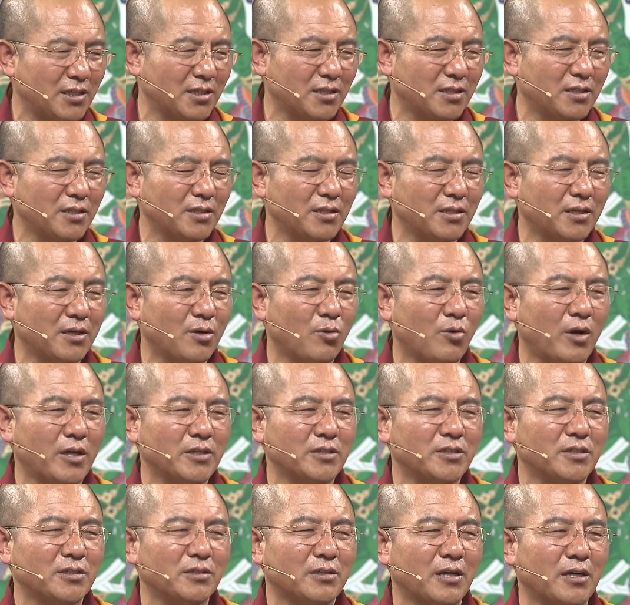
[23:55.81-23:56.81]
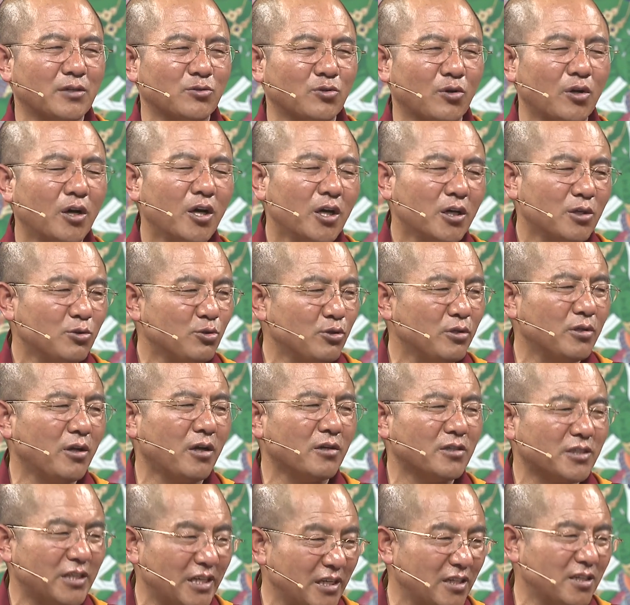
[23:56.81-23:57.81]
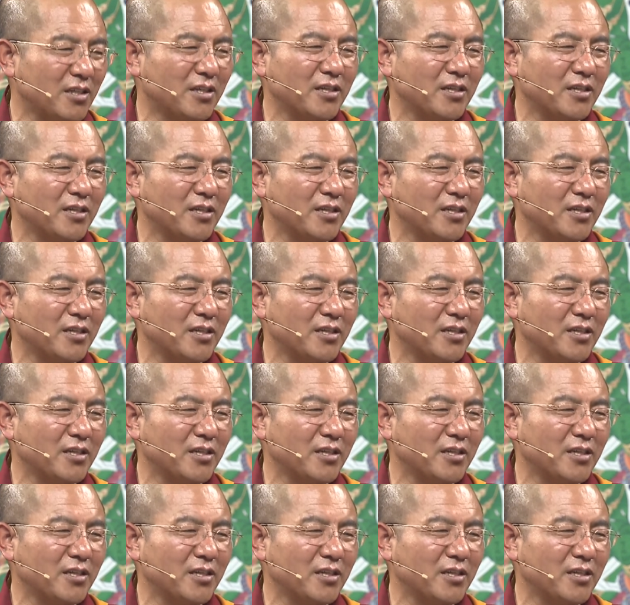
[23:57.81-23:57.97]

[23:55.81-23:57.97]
that helped him go through difficult times.